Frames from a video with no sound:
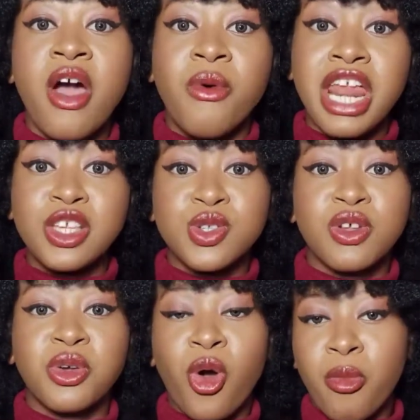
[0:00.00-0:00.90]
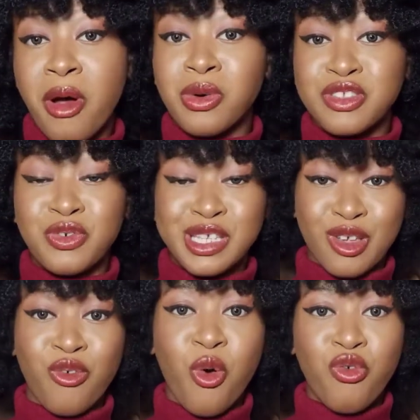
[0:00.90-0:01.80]
When I saw the cup, I was first
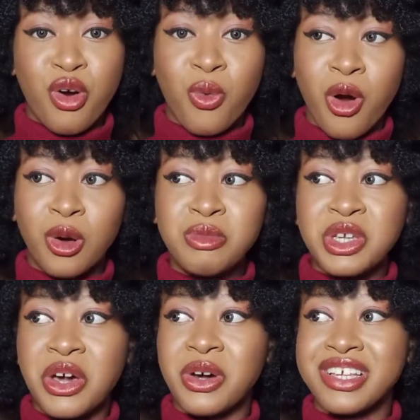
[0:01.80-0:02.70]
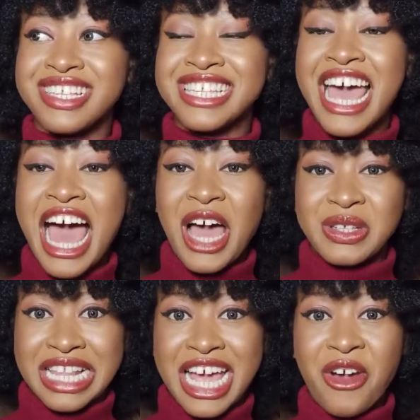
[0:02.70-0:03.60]
of all overwhelmed because I
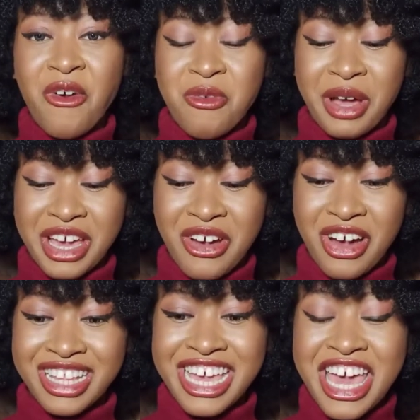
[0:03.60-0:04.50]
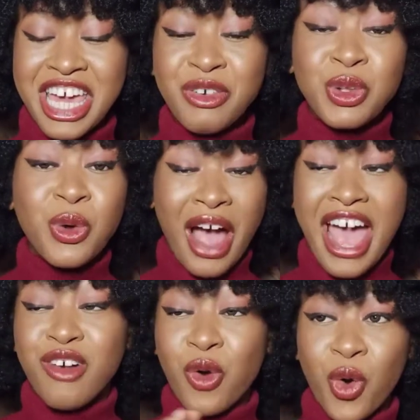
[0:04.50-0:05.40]
was like, oh my god, even though I
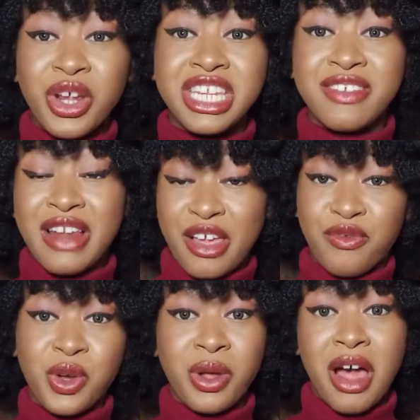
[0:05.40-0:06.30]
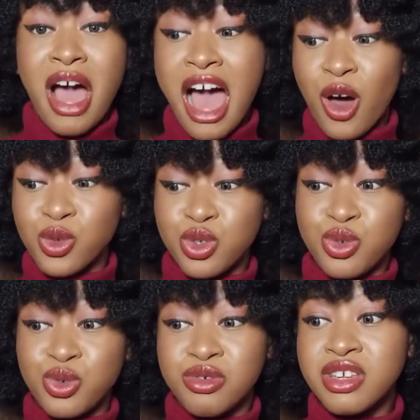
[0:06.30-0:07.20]
have already like figured out how
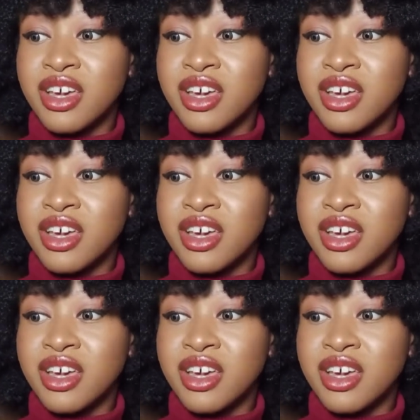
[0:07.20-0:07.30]
to,